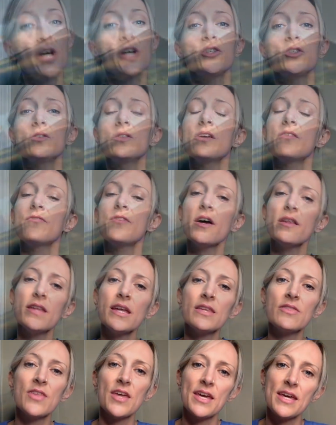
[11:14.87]
So they felt
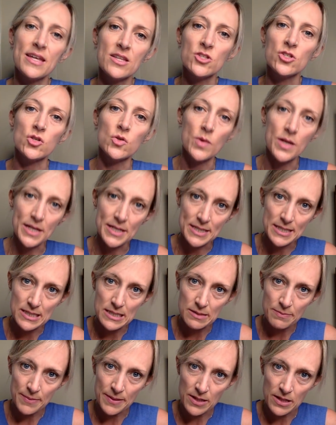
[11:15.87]
like they could do
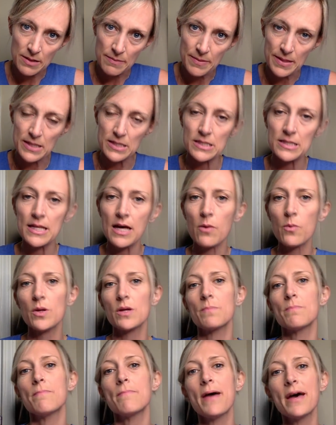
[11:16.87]
experiments that would
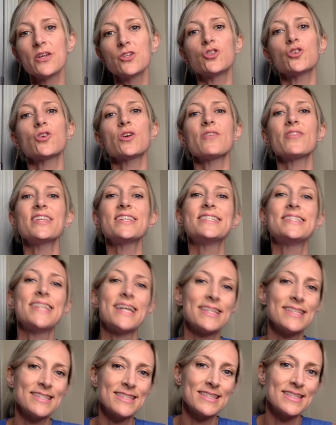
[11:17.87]
measure the
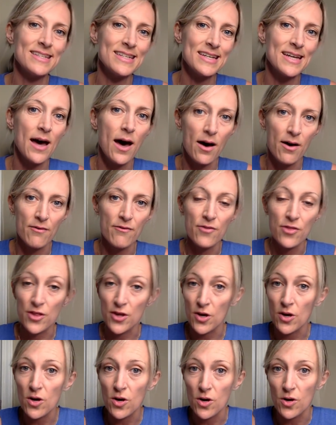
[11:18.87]
density of
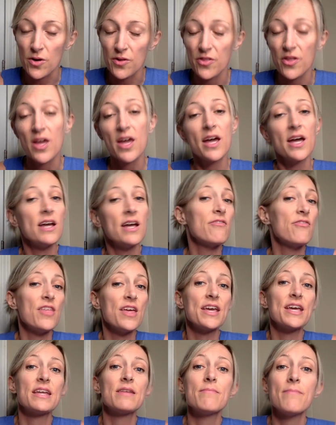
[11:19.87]
the Earth. If they
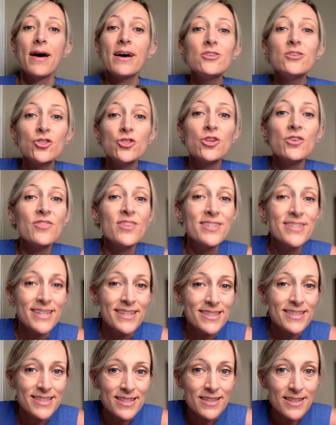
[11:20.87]
could measure the
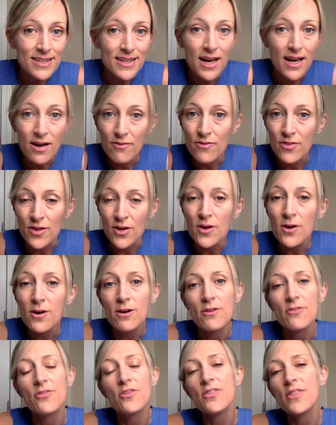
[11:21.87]
density of the
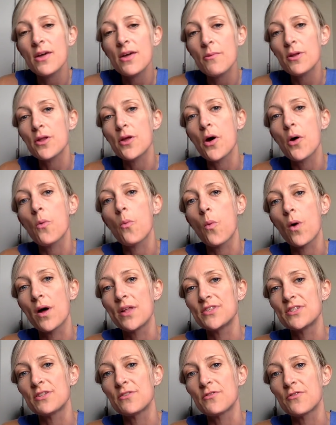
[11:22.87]
Earth, then they would know
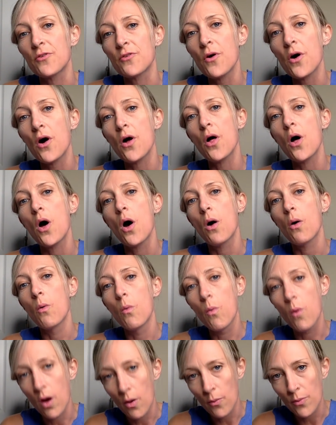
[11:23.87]
once and for all
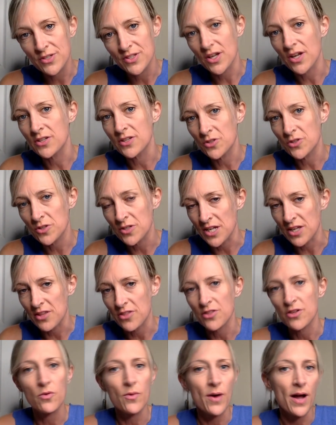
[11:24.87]
what was underneath
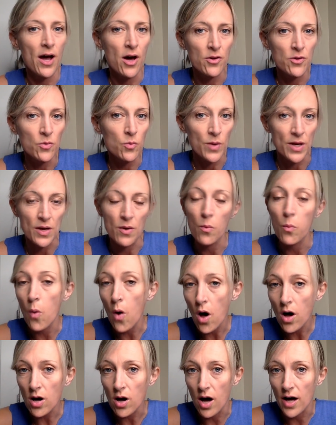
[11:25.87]
the ground we
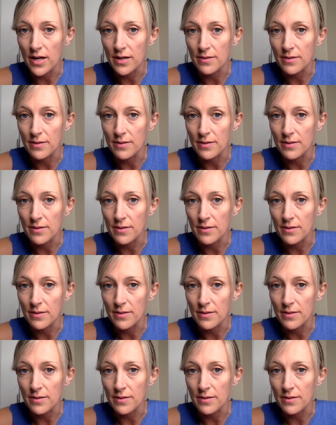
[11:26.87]
walk on.